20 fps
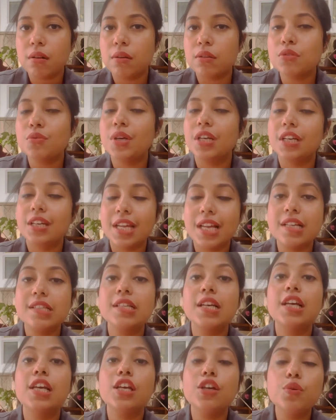also it takes a
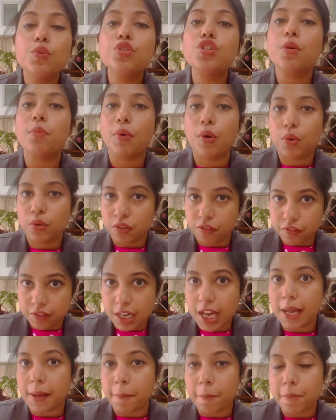huge amount of
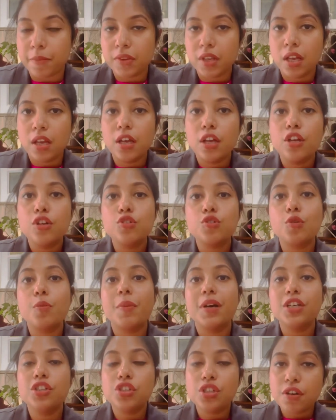time. So
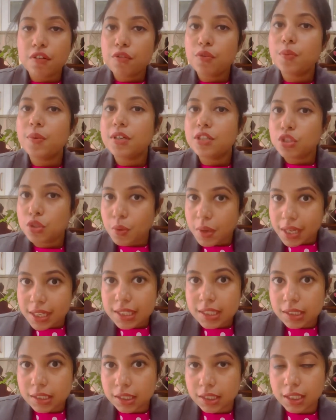my shift was
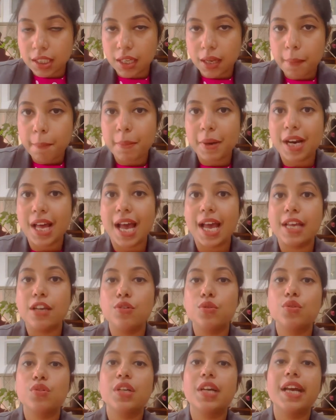12:30, but I
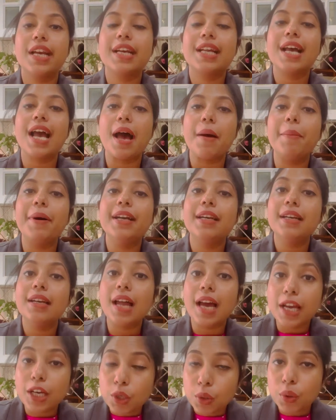used to get cab at
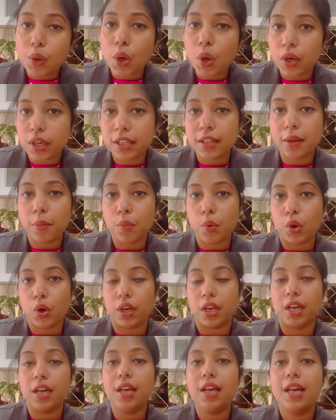9 o'clock in the
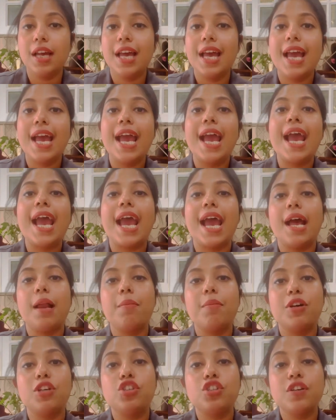morning, and
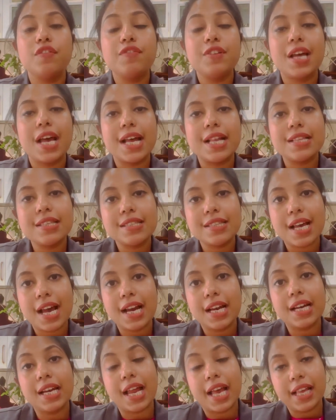my shift ends
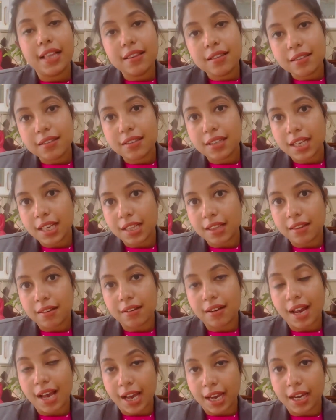at 9:30 in the
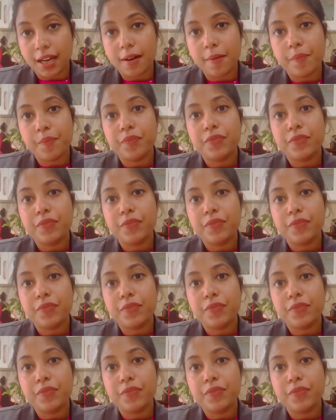night.